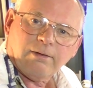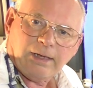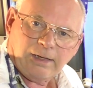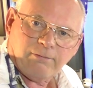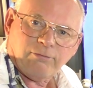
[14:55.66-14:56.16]

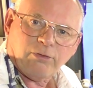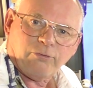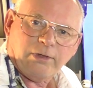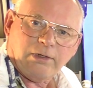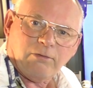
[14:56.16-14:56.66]
carve the
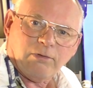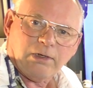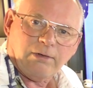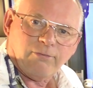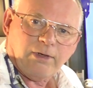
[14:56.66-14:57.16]
3D
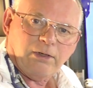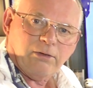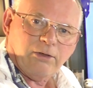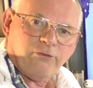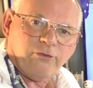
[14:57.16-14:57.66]
relief
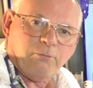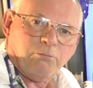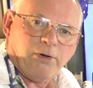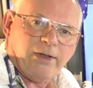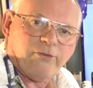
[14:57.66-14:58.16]
in this
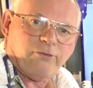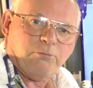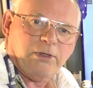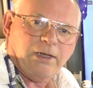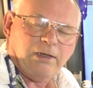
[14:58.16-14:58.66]
brass
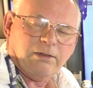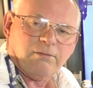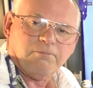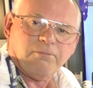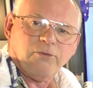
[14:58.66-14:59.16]
medallion.